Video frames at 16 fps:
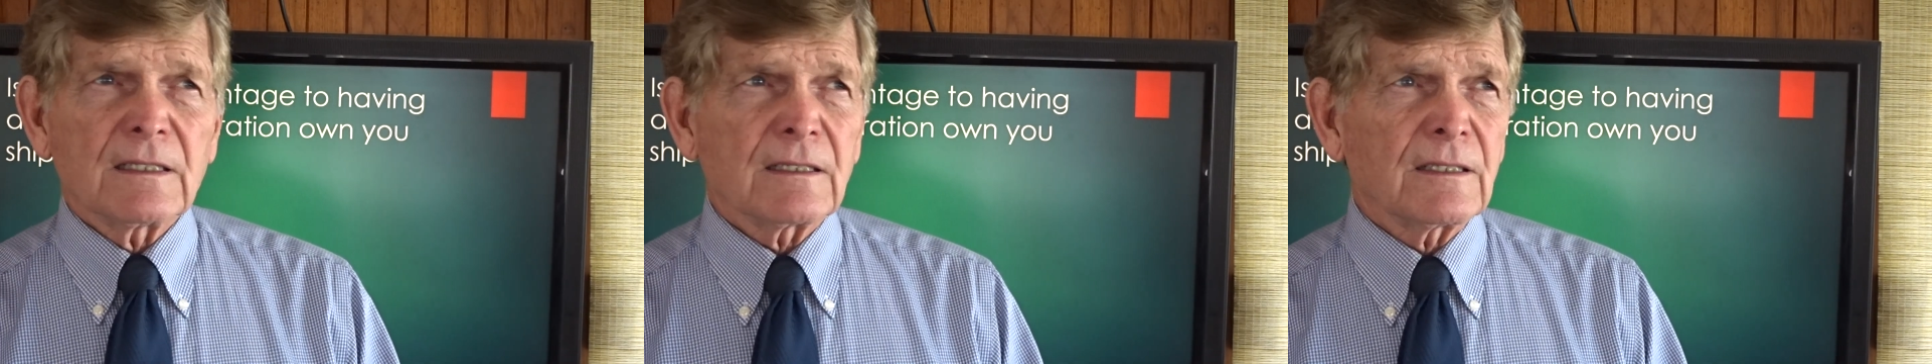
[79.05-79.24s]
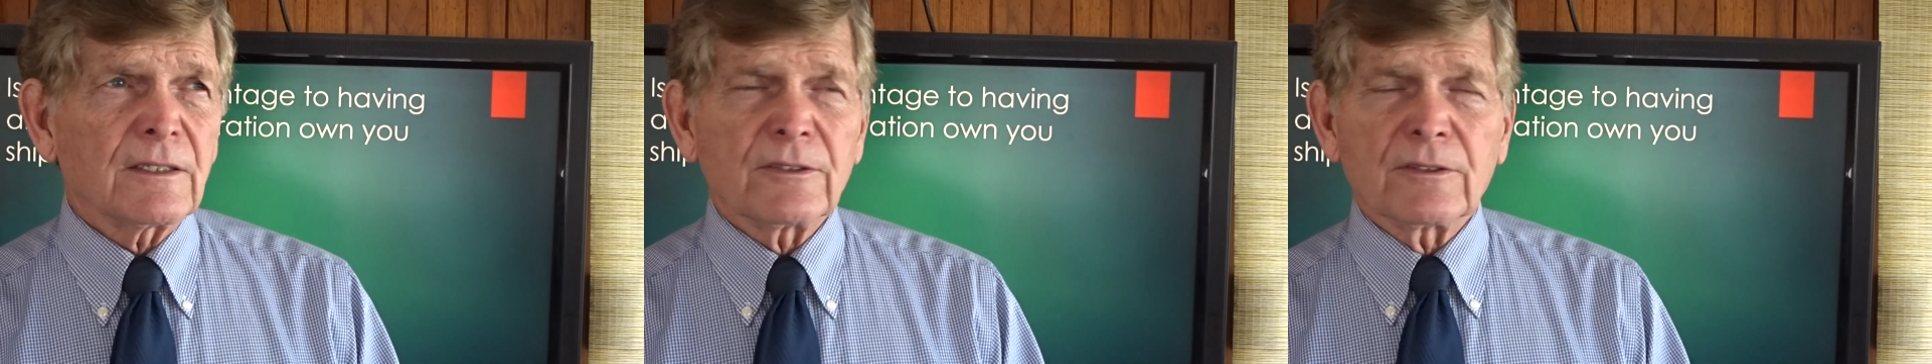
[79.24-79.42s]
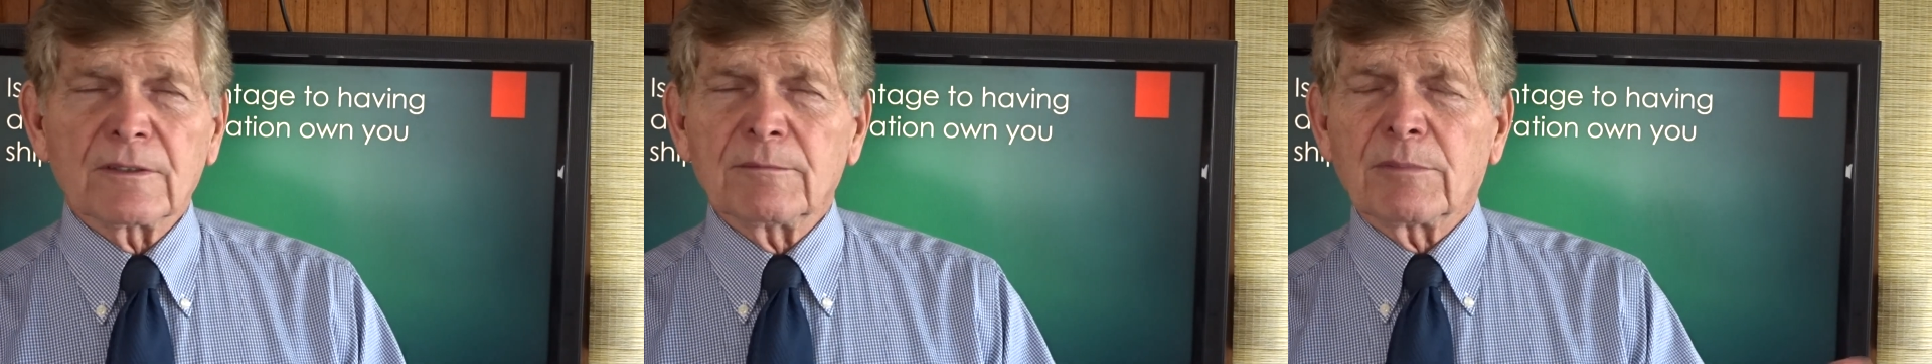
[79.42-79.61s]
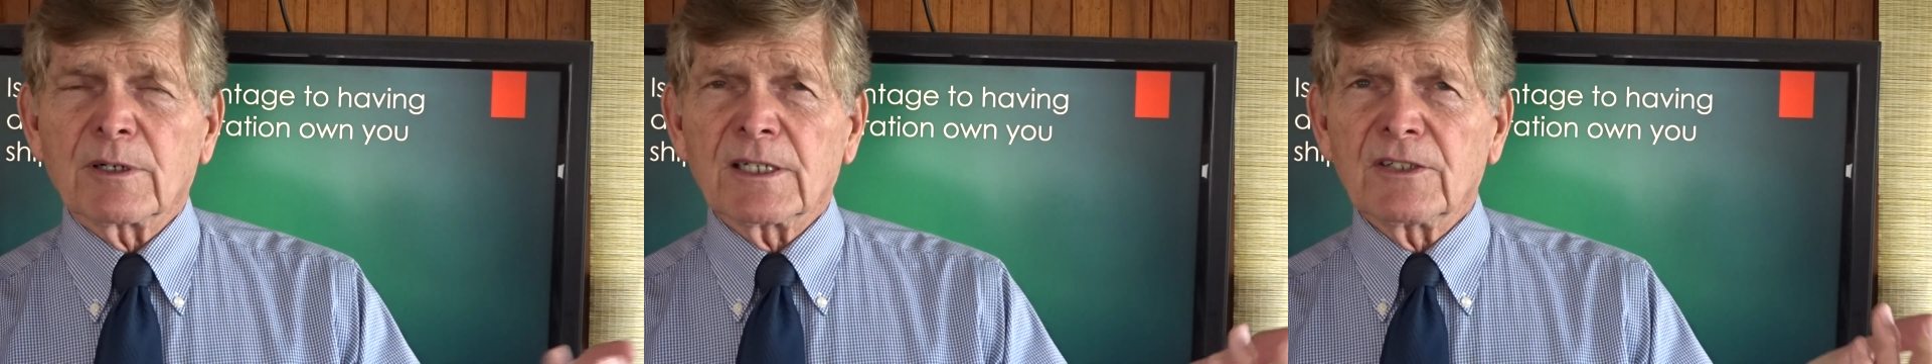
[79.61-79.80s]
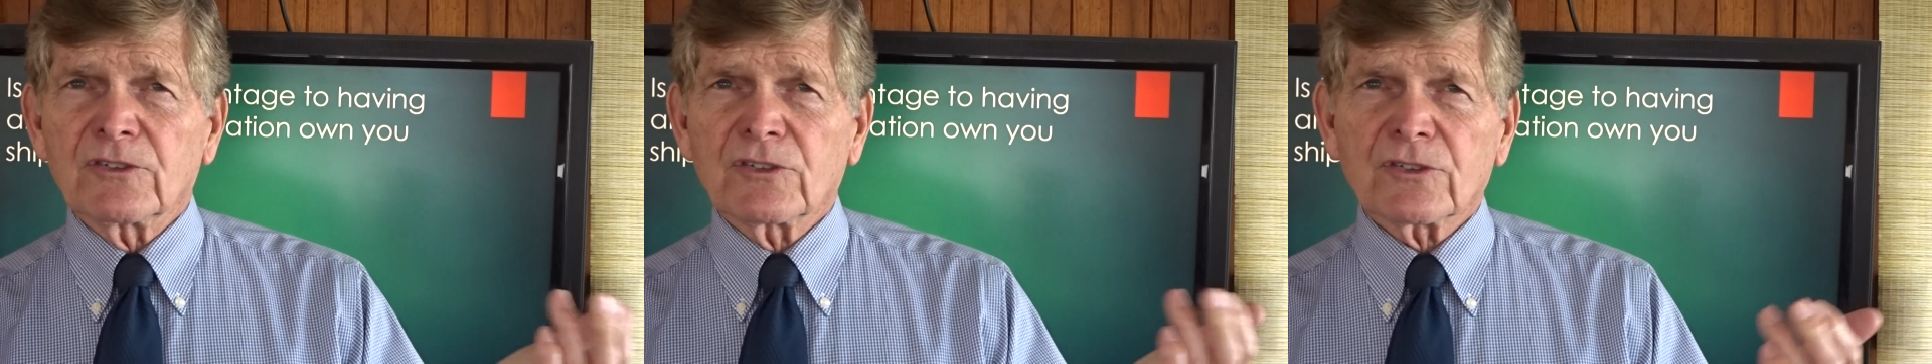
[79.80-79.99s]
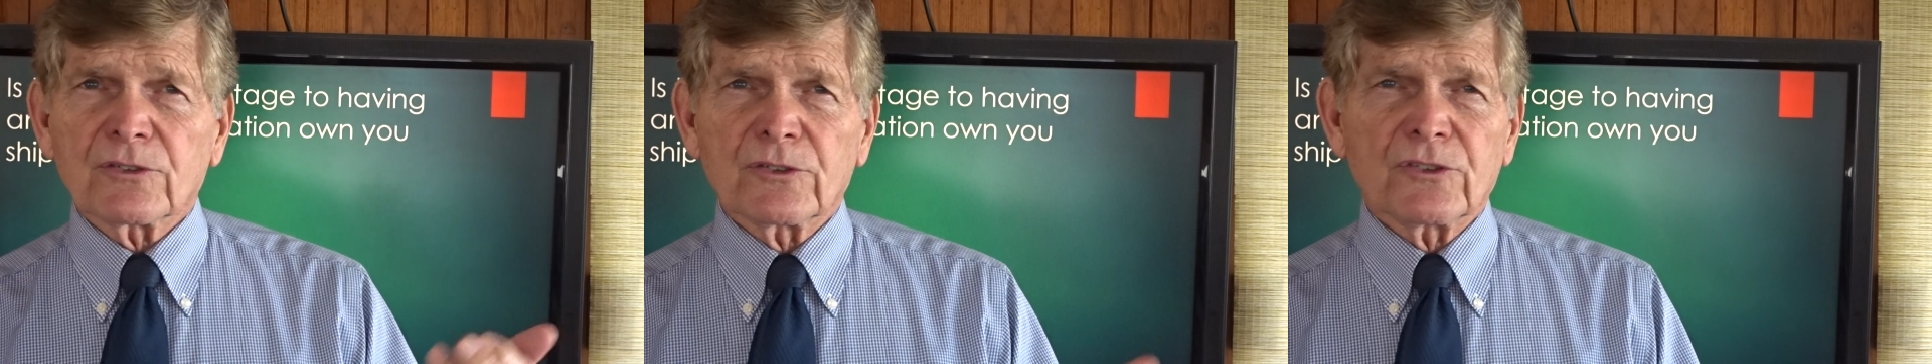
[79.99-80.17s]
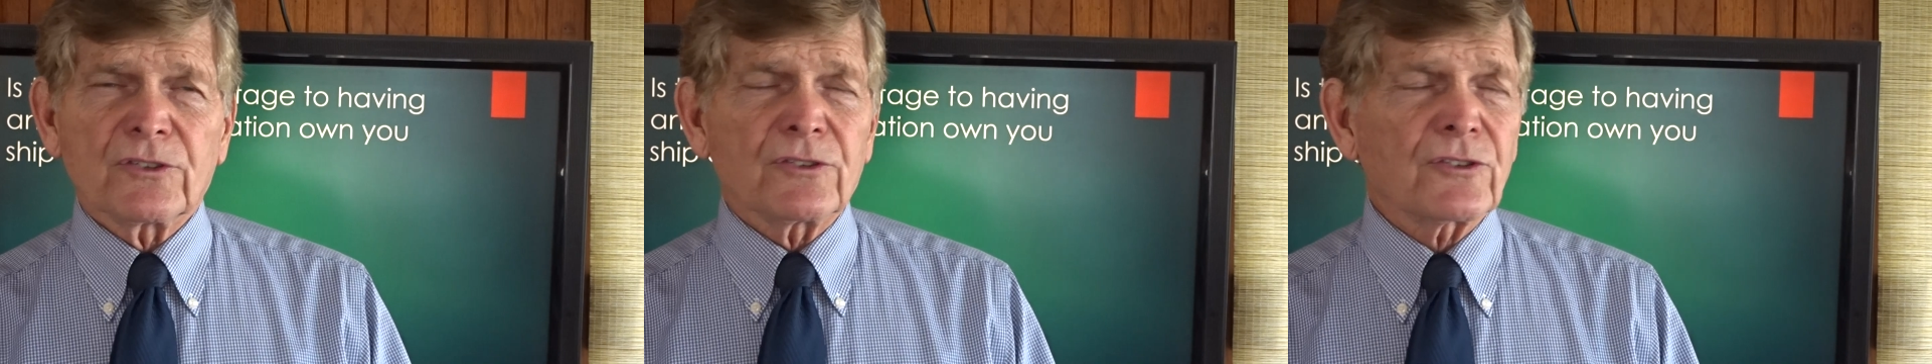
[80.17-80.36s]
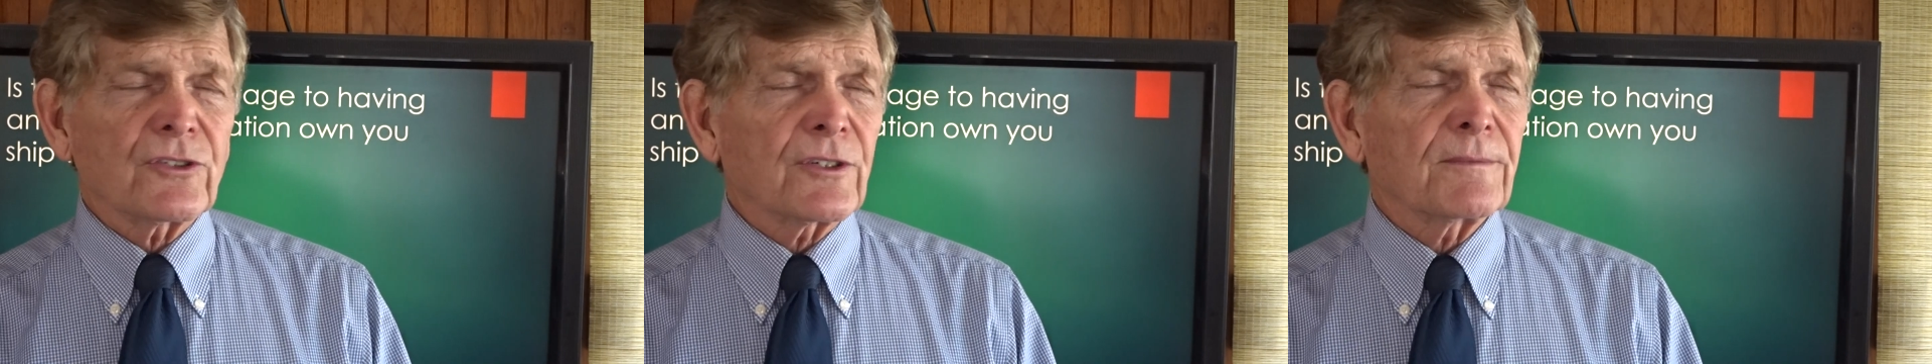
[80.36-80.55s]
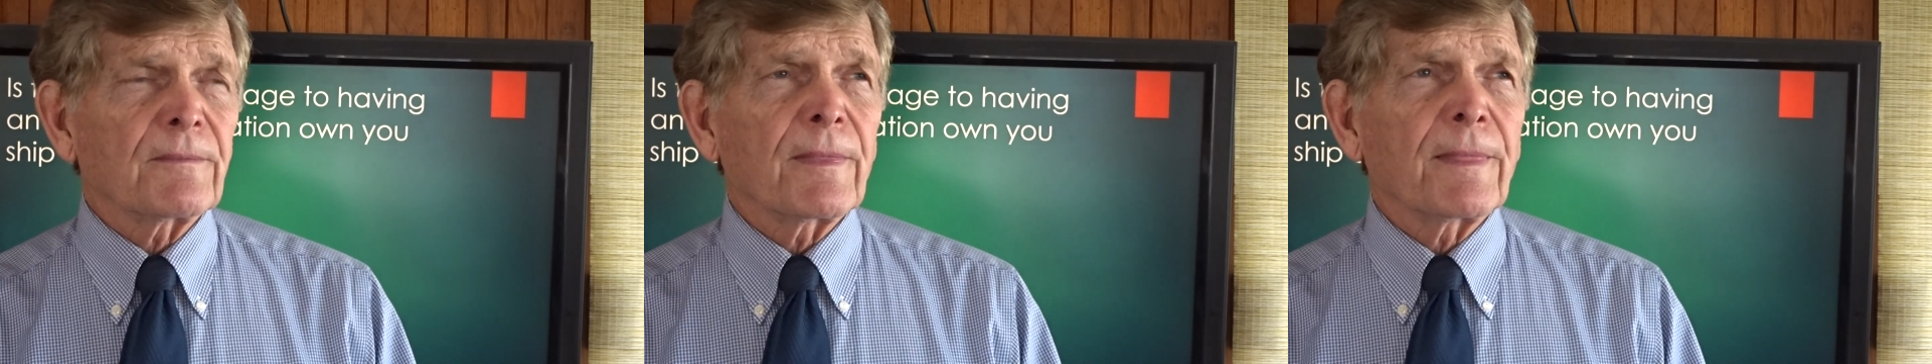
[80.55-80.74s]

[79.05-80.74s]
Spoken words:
100 brain surgeons,